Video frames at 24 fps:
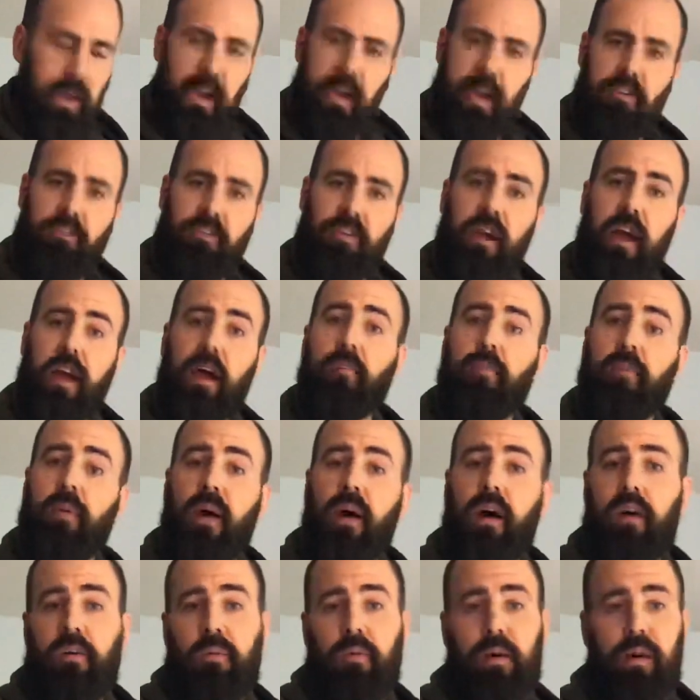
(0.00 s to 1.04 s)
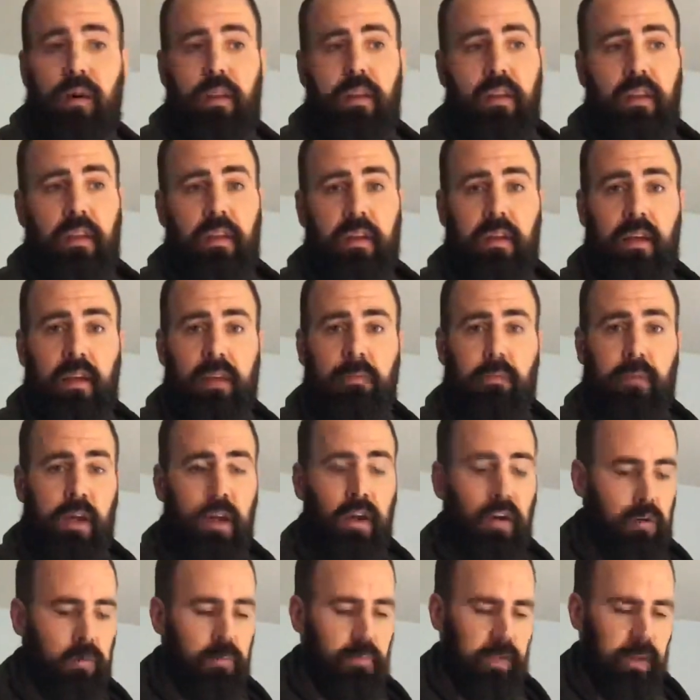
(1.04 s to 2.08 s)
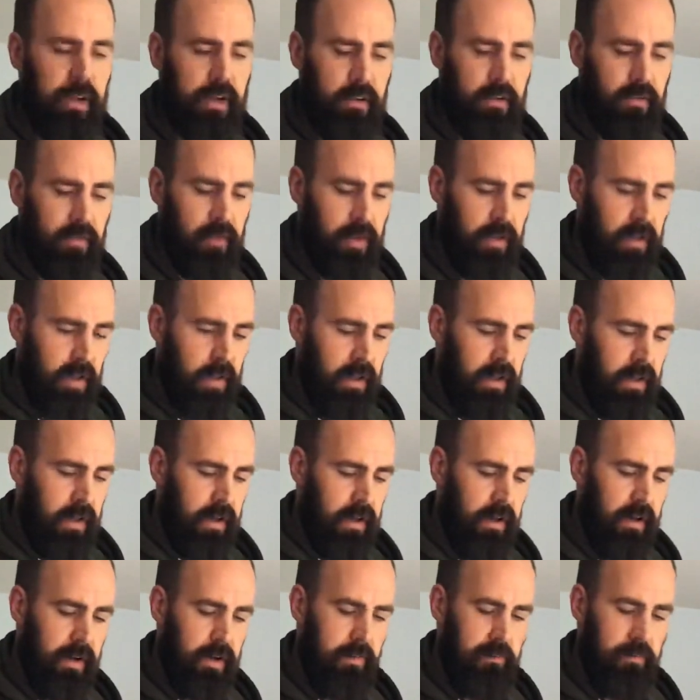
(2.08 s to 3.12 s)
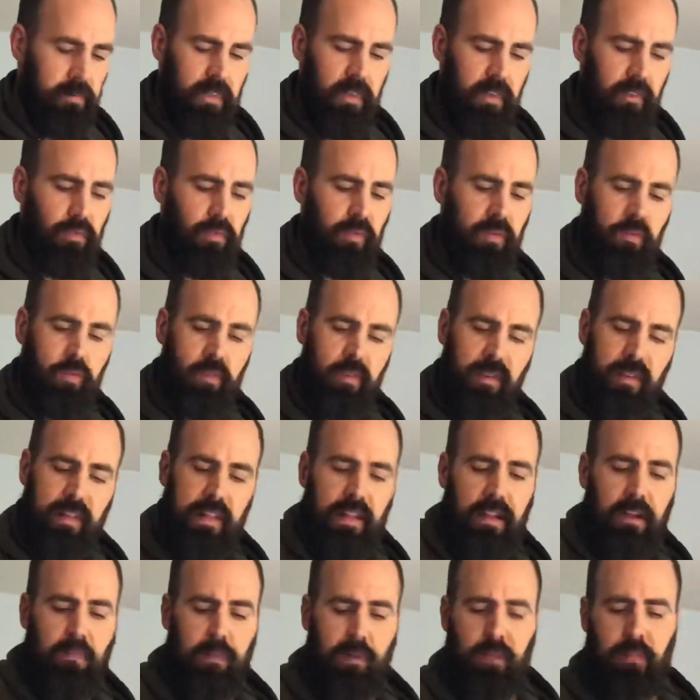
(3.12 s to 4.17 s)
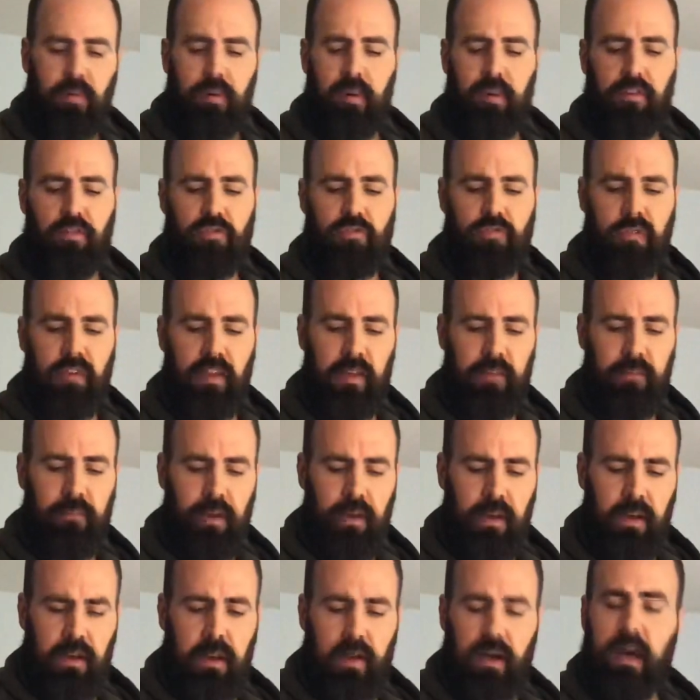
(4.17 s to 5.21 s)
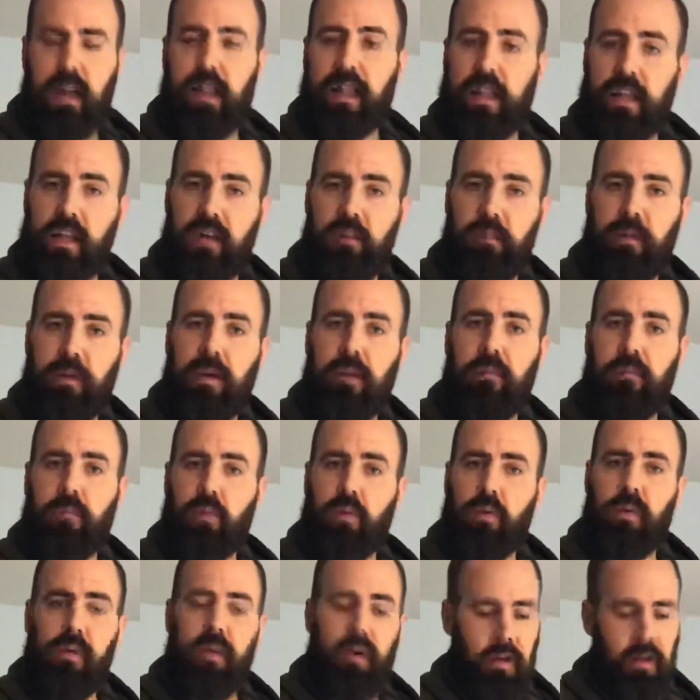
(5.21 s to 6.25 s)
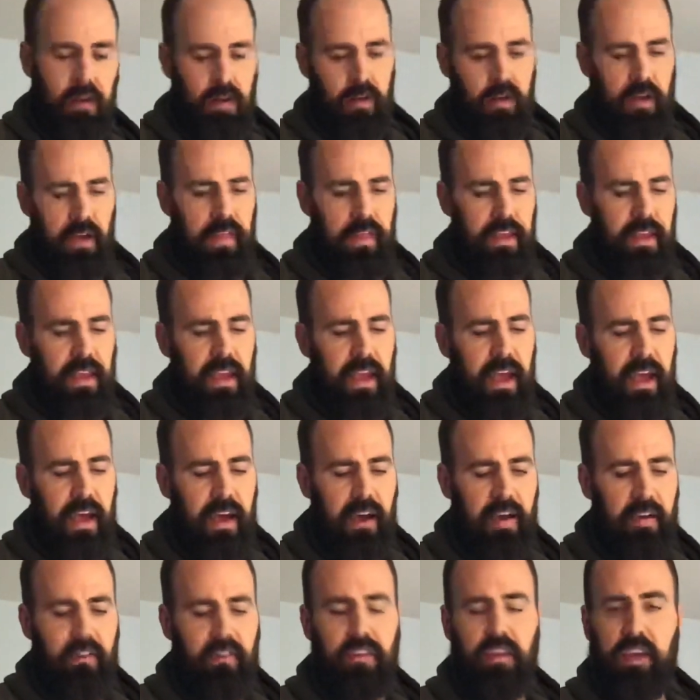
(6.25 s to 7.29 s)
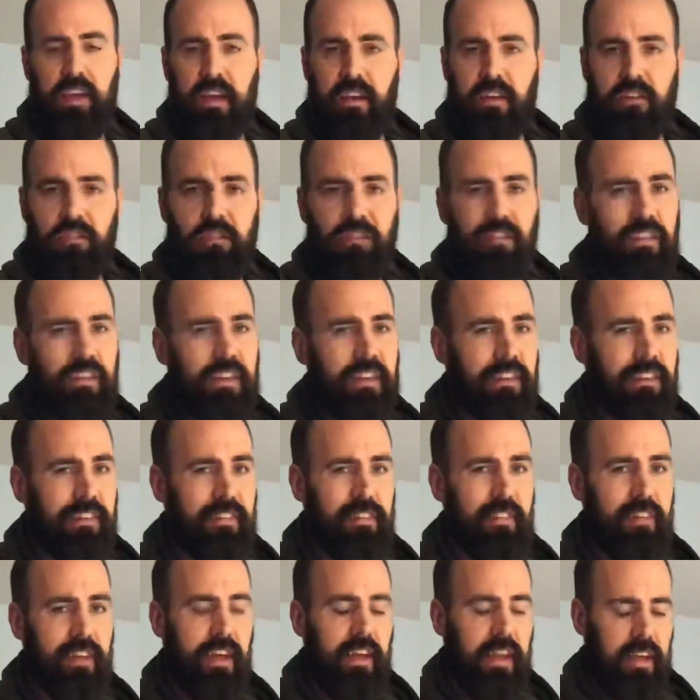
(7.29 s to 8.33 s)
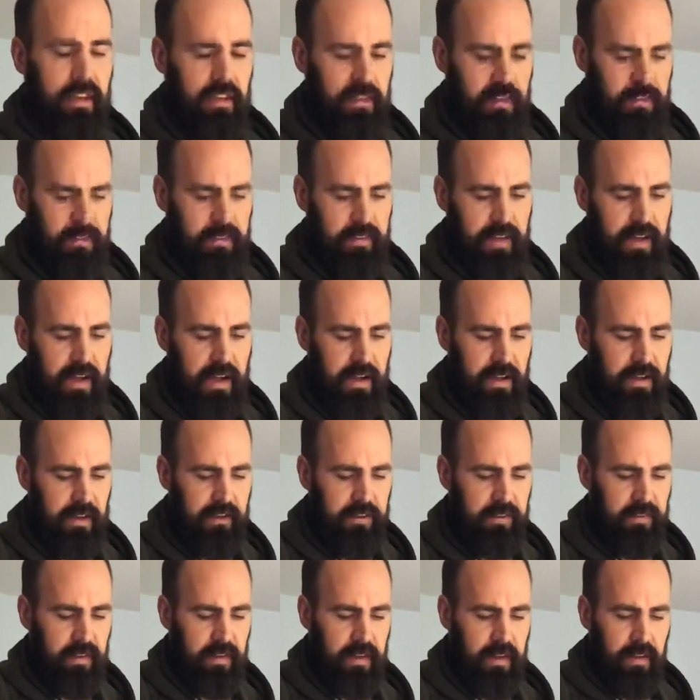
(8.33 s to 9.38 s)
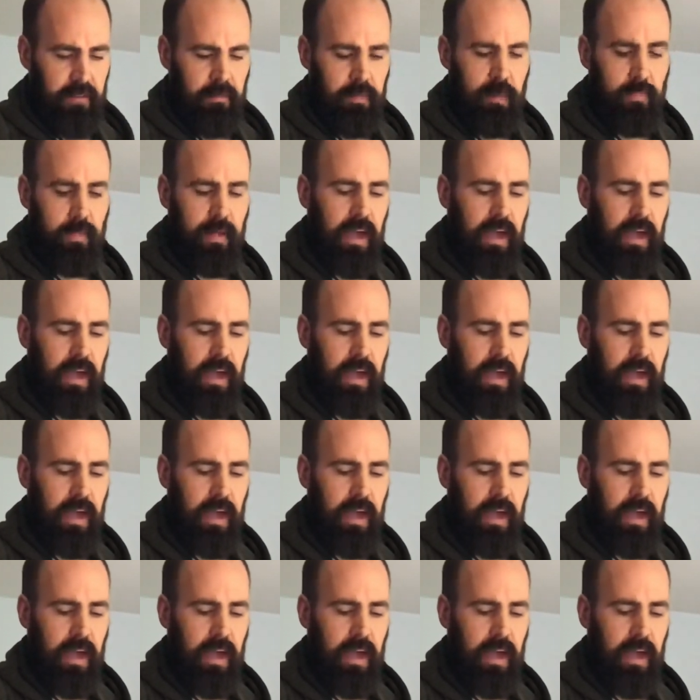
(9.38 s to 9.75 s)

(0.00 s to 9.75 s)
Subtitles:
Actually, I bought one in my hometown. This one was a little bit more extreme, a little bit more, I think it has just a slight size, maybe a